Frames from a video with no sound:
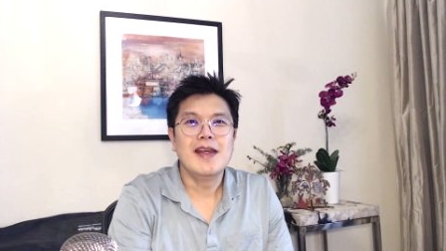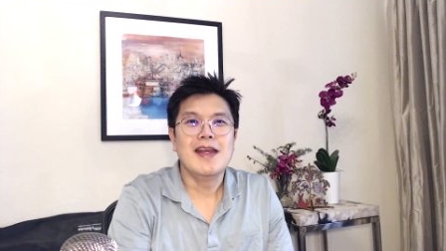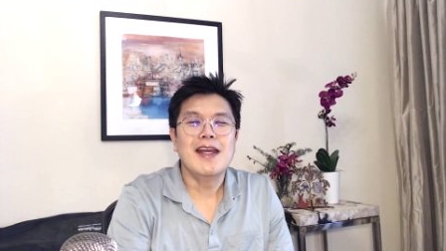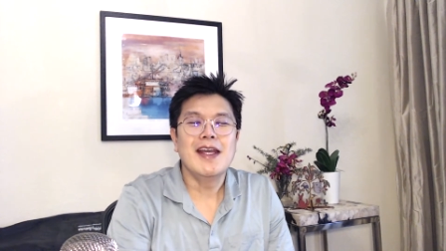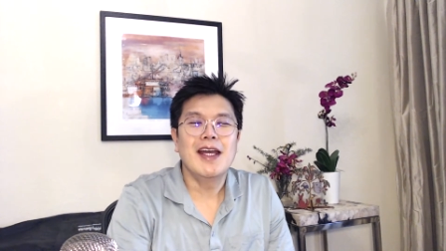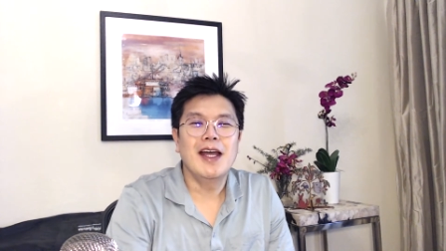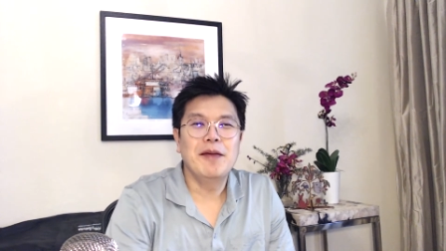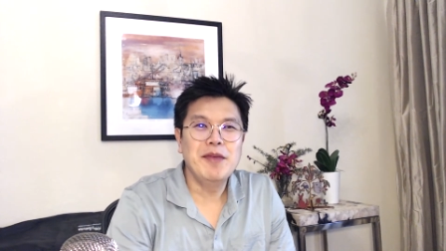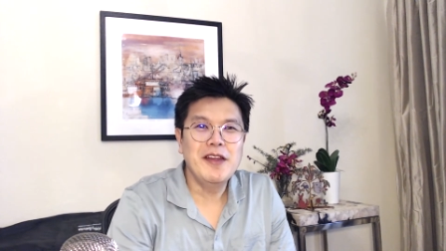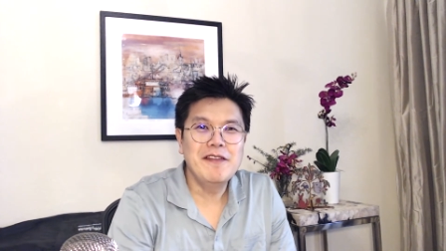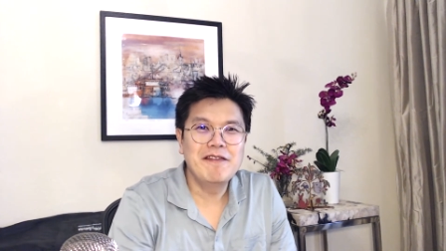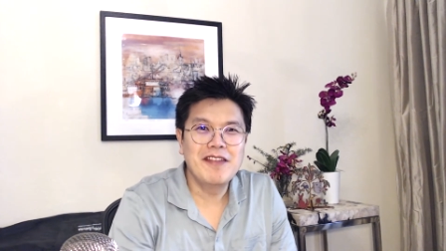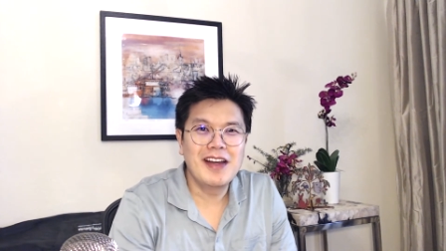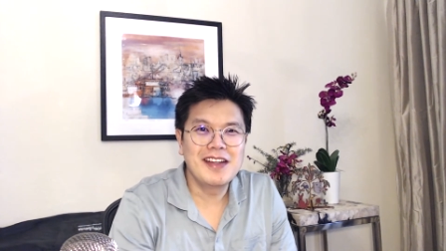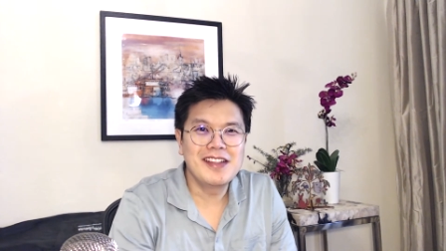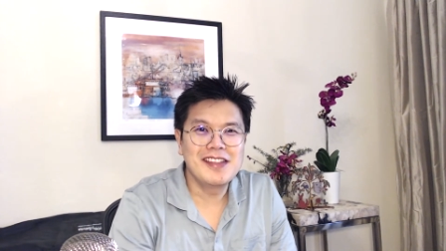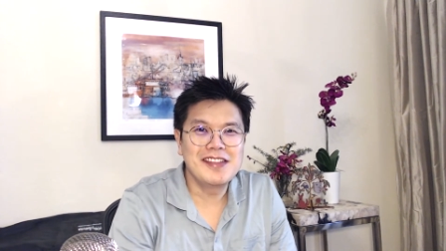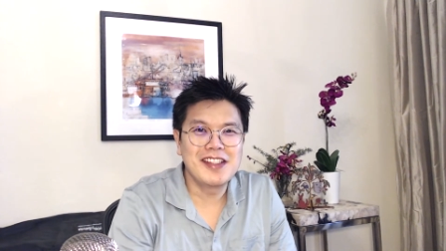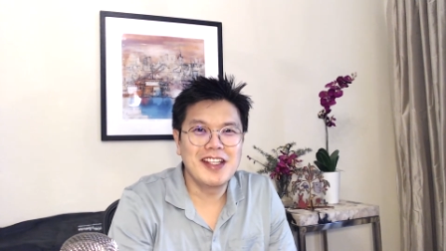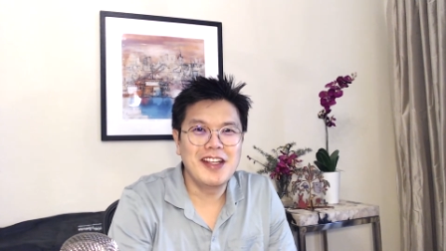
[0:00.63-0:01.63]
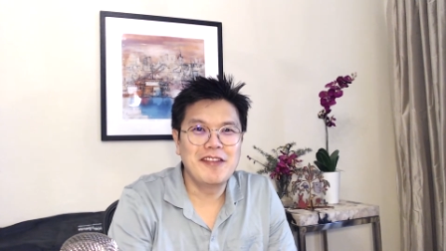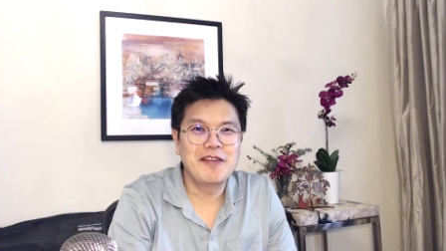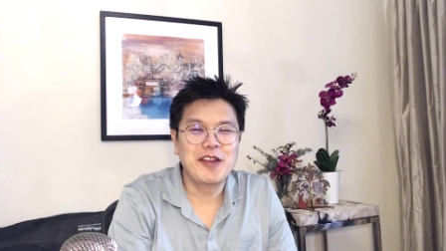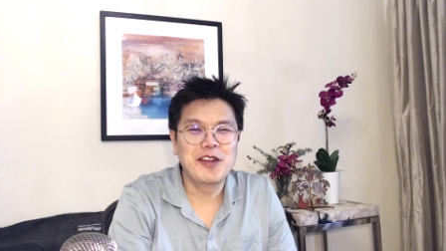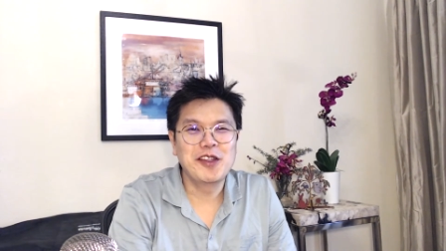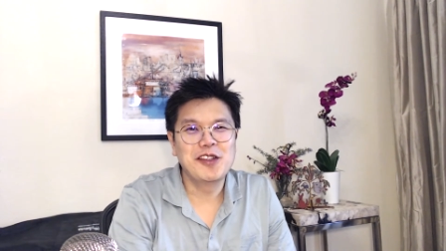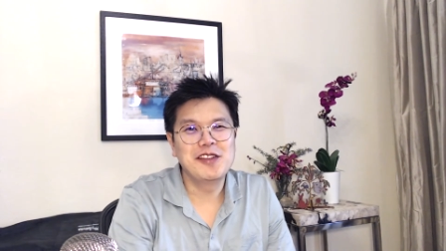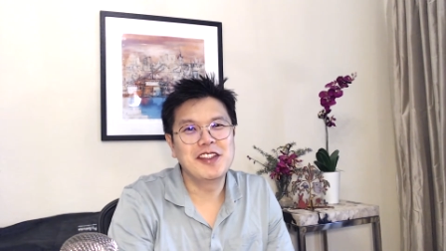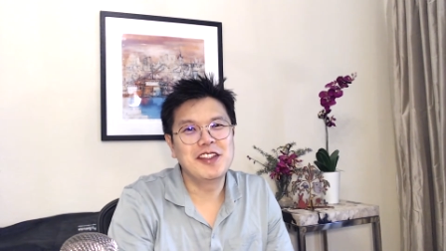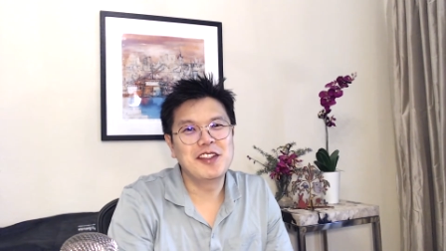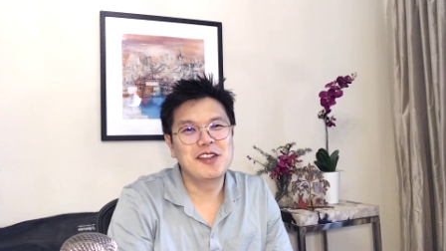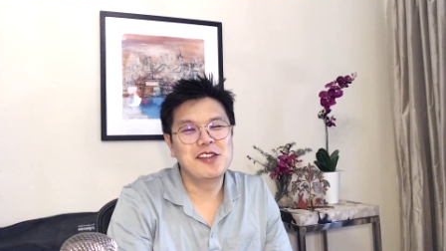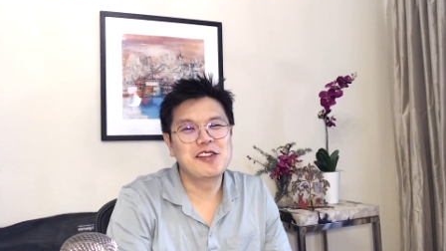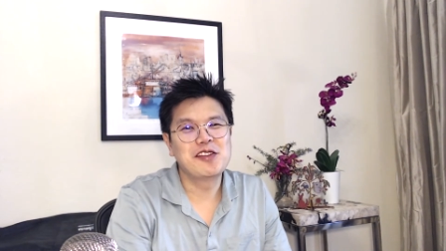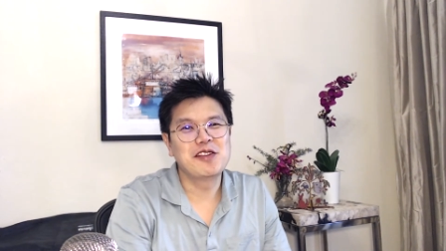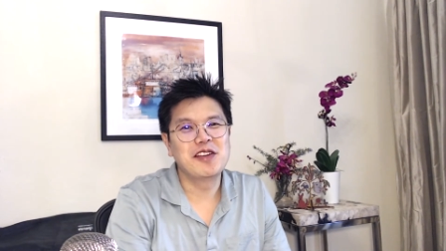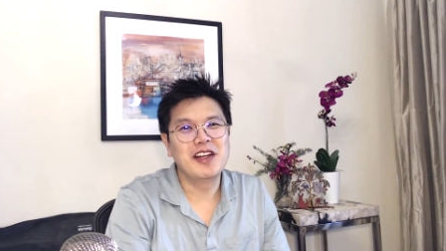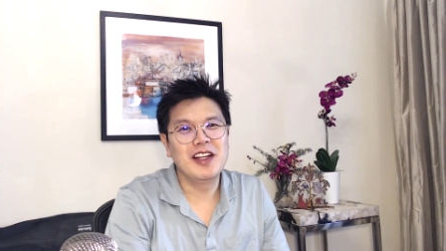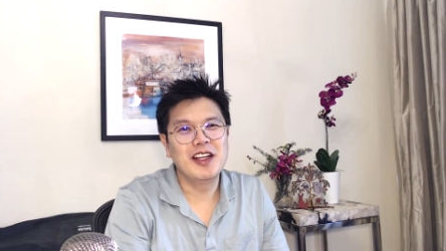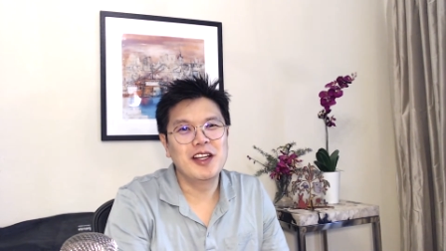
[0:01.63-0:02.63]
Happy Father's Day for those in
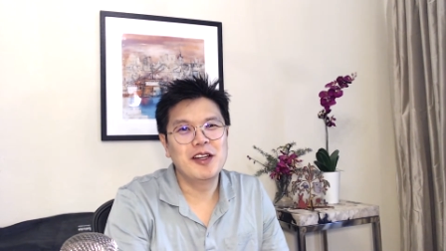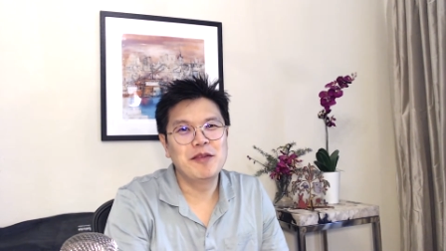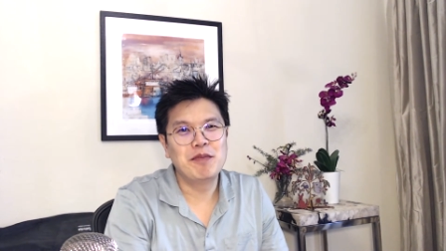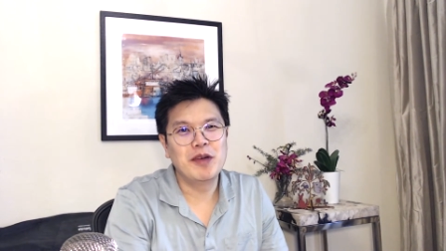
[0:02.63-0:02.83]
Australia.